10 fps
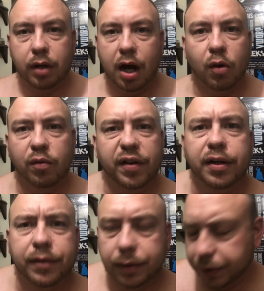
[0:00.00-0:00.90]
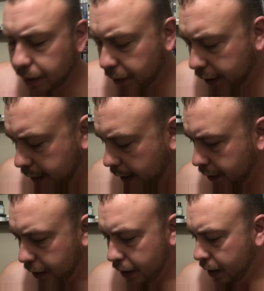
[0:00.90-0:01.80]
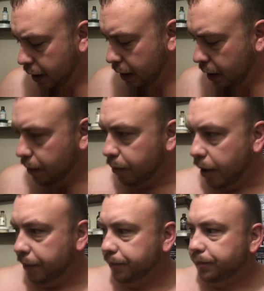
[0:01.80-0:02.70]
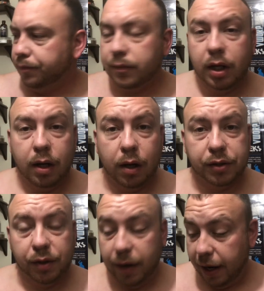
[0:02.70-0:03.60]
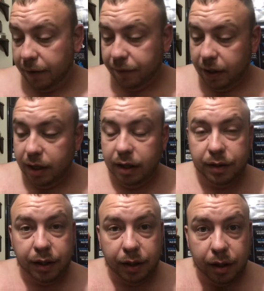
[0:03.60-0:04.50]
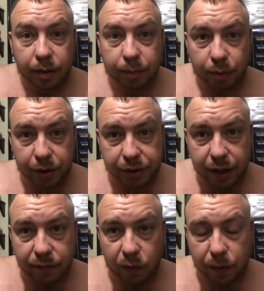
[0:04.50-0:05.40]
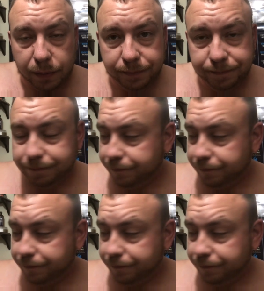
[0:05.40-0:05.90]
aqua velva or something like that. But I also have the pre-shave oil,